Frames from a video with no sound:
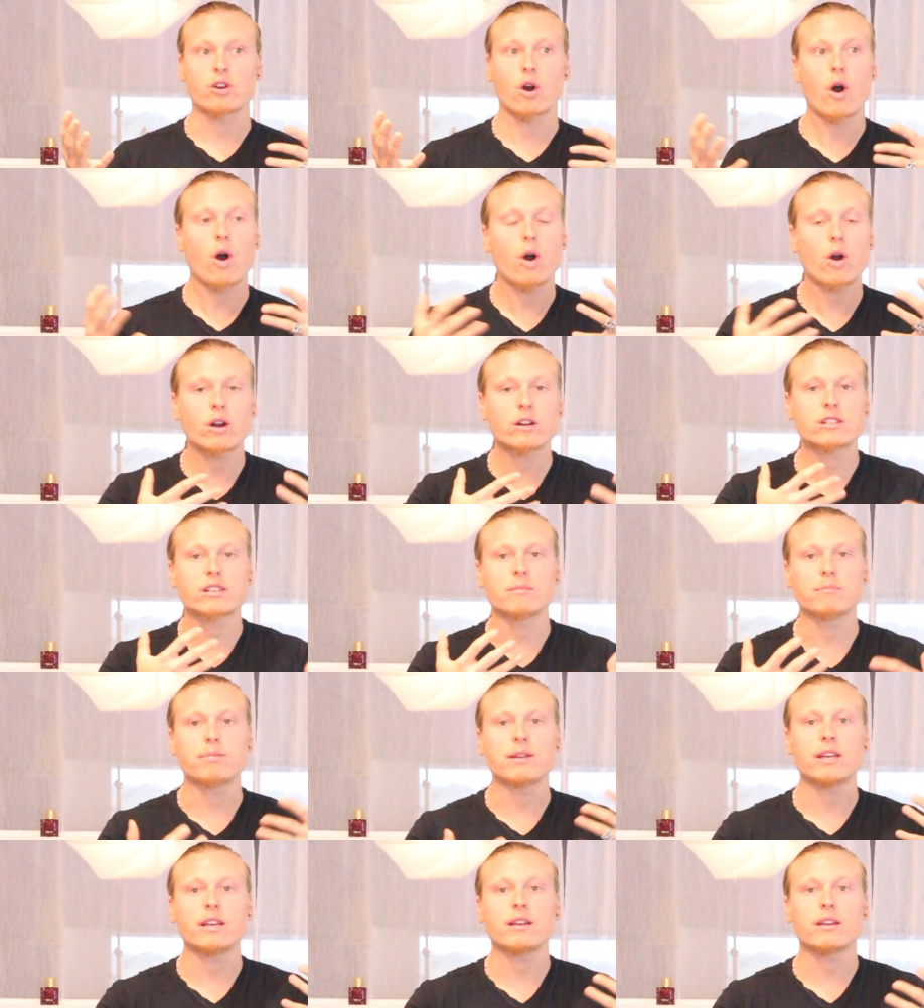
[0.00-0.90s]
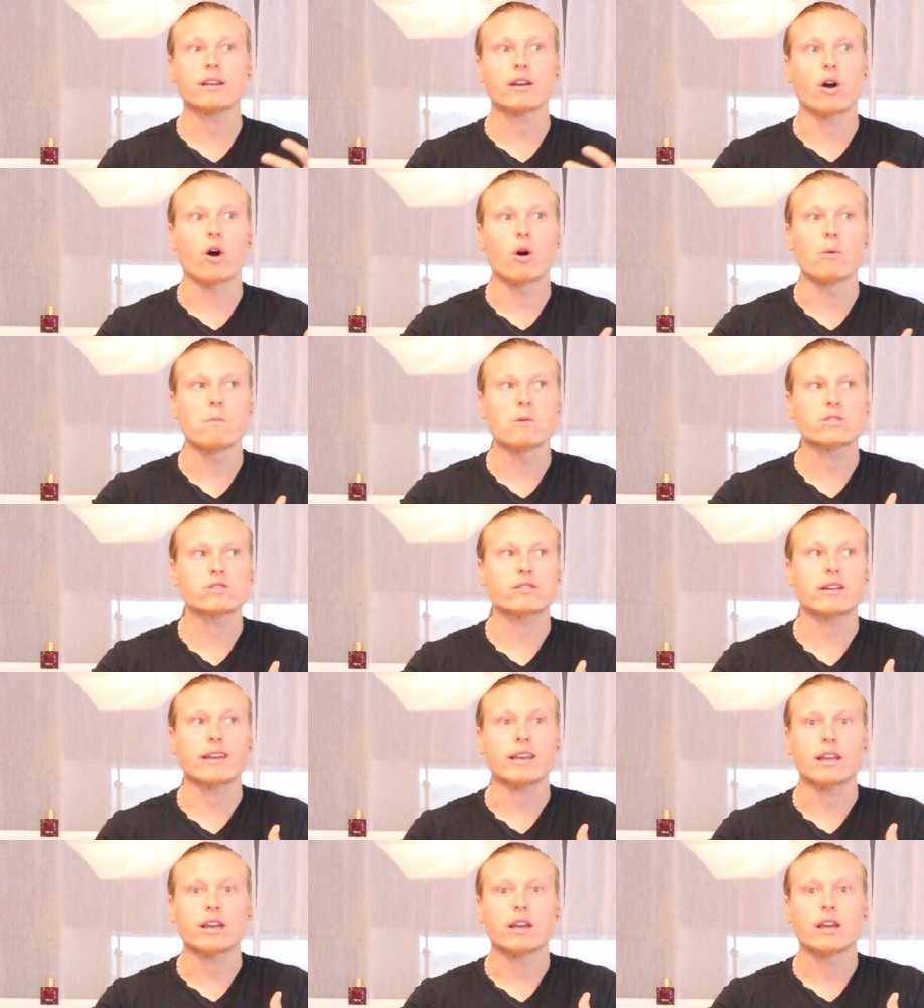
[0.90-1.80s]
hard to be almost
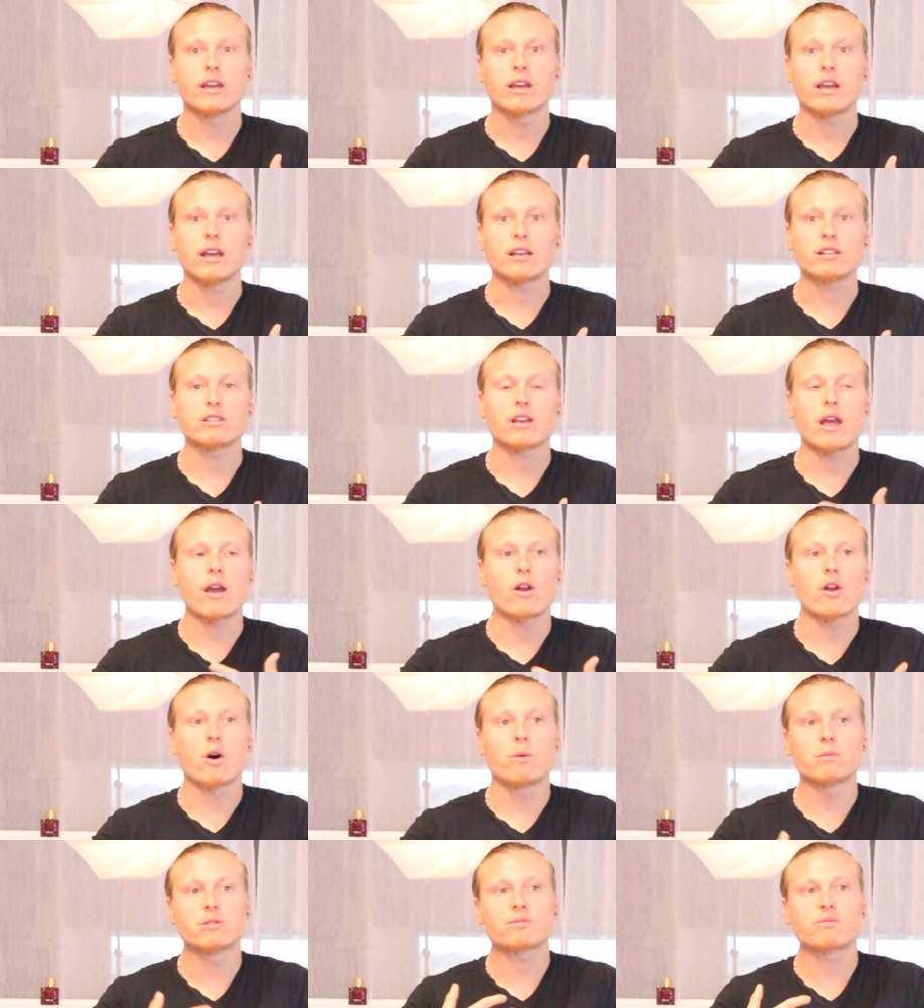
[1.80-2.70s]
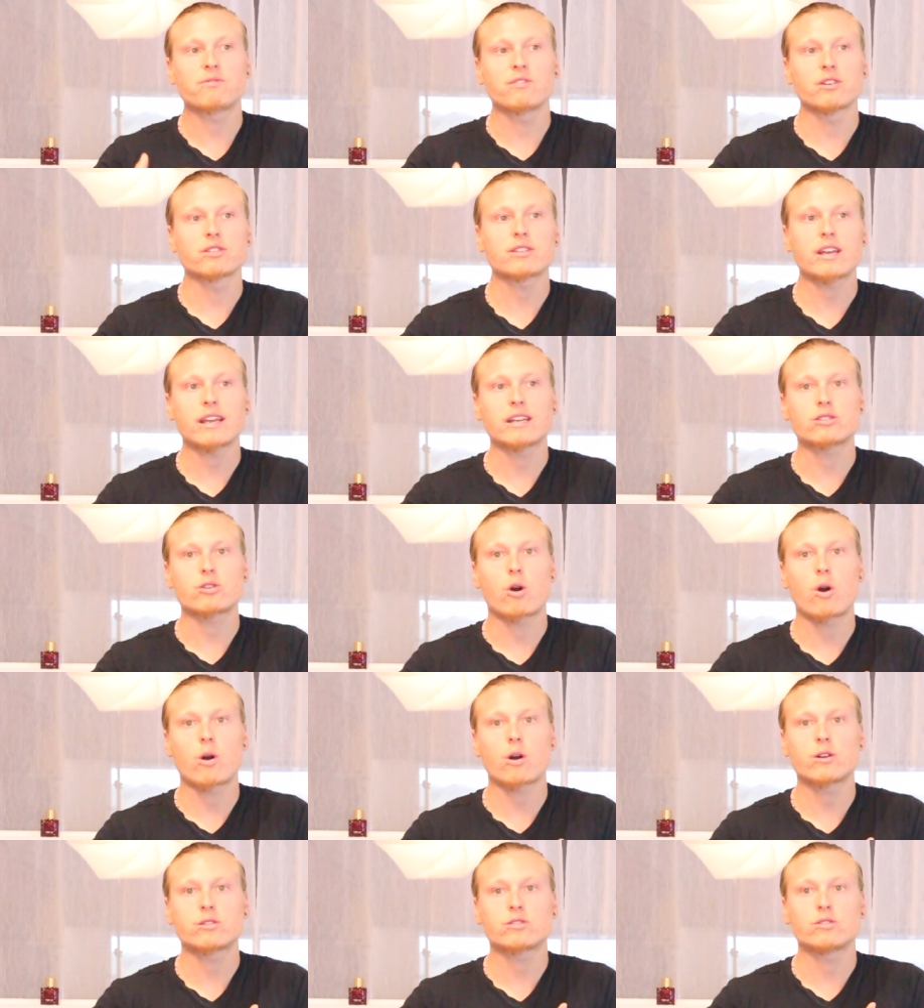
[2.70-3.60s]
like it almost feels like it's
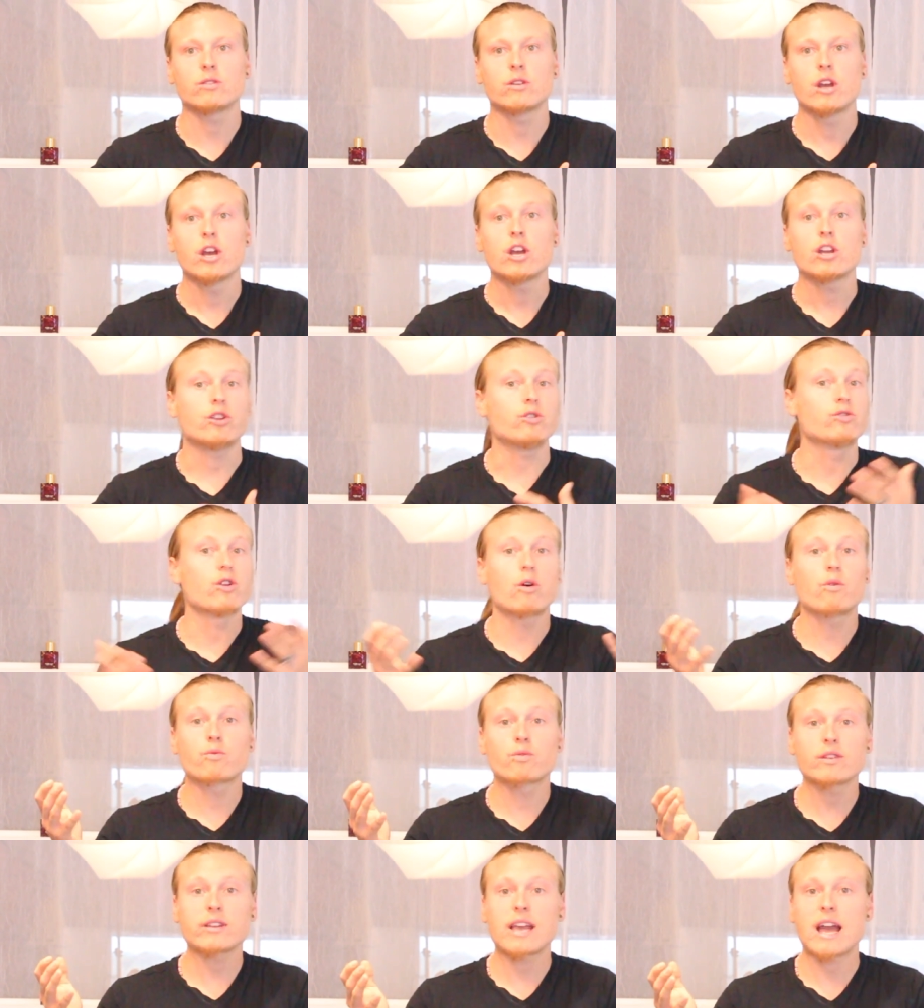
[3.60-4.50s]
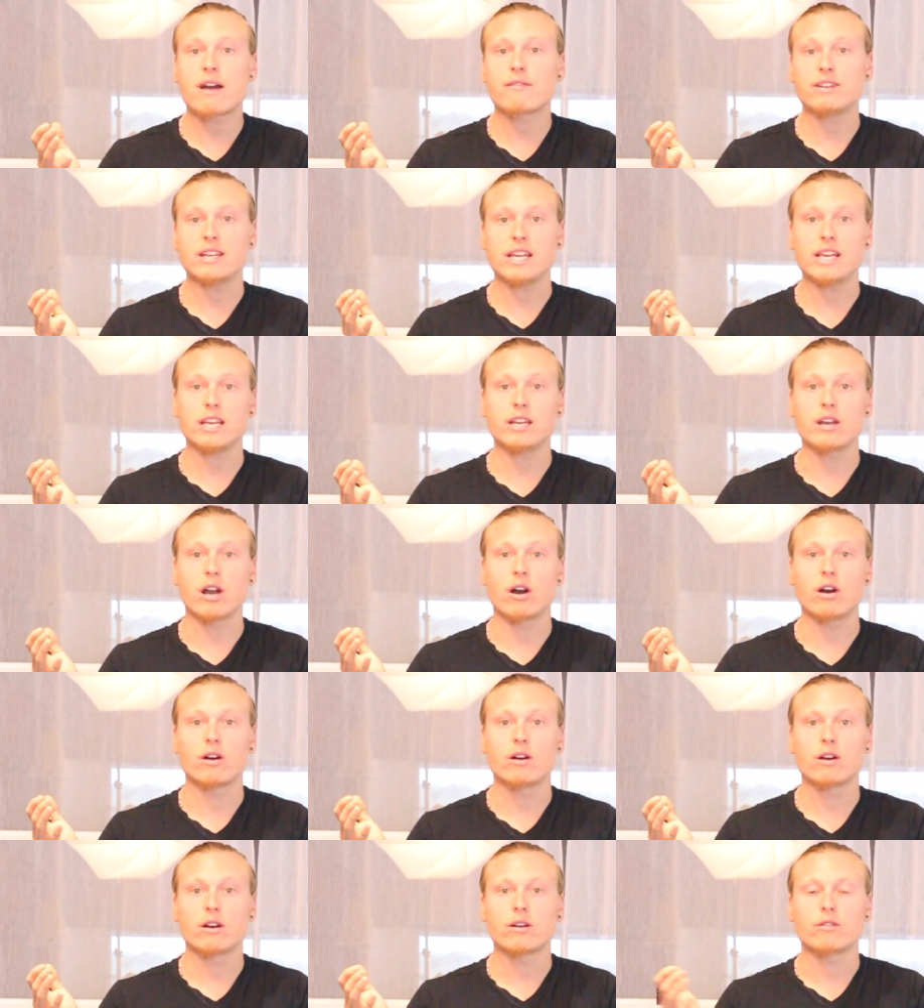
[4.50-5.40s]
hard to you don't really have an
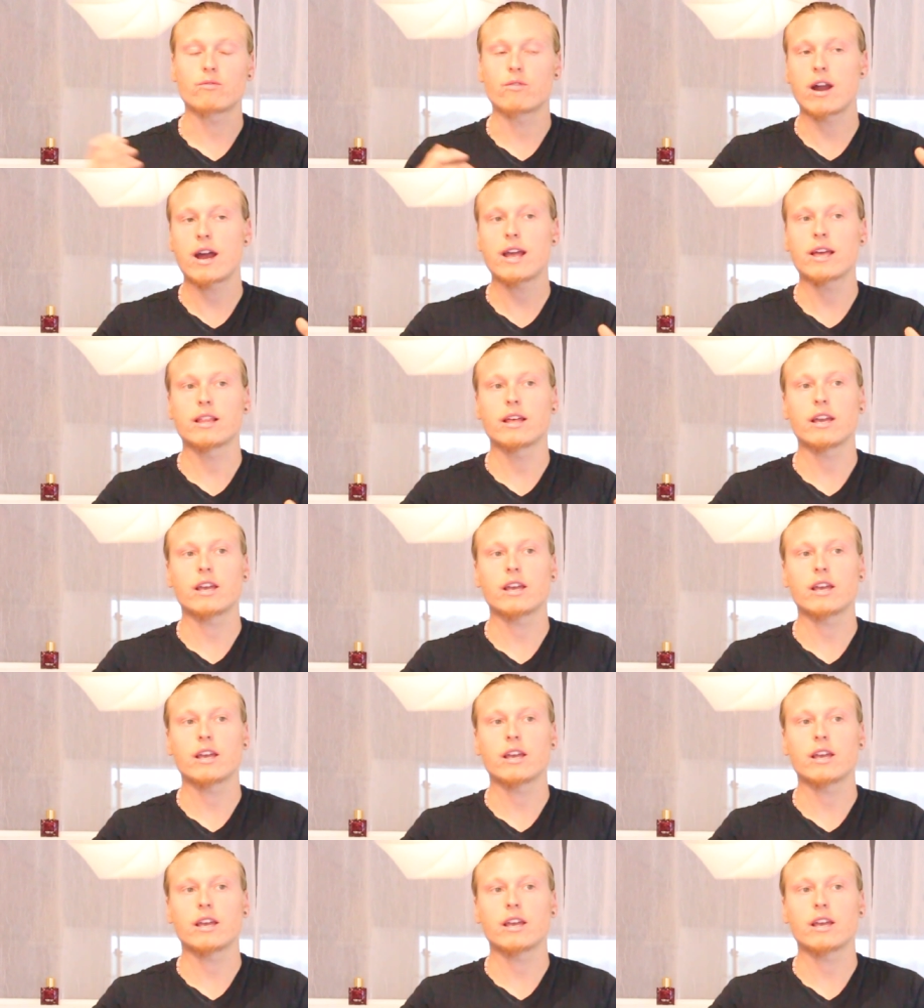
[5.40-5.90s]
ego right?